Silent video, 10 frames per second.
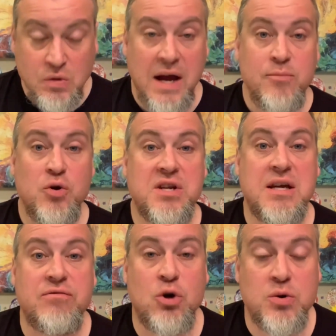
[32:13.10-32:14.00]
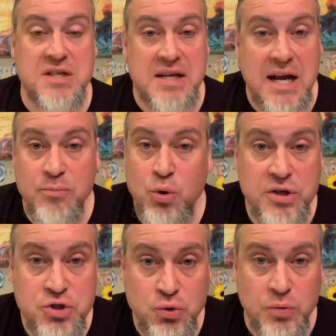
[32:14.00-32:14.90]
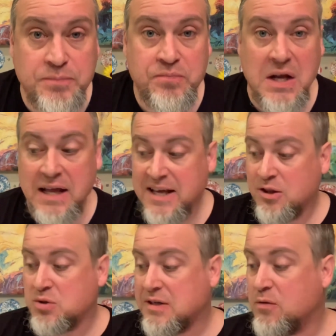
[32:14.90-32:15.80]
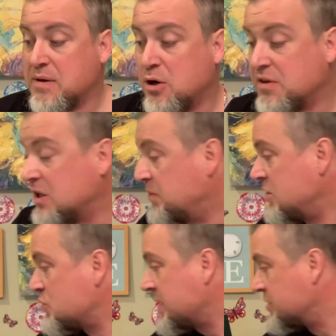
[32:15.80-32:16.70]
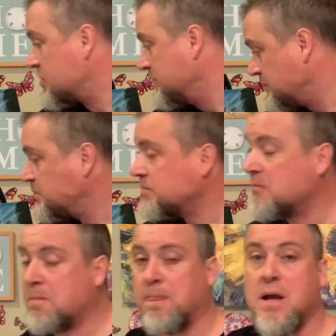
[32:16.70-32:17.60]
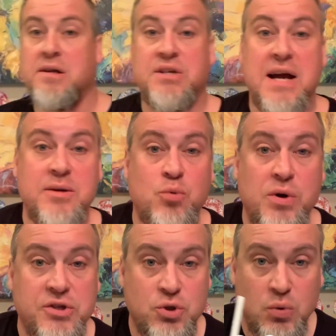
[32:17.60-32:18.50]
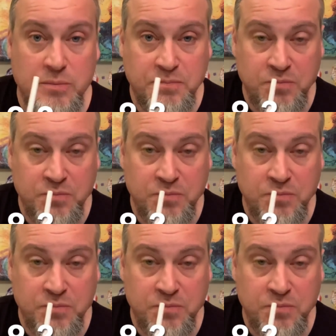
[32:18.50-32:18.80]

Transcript: I'm going to give those a 9.2. I like those even better than the peach rings. 9.2.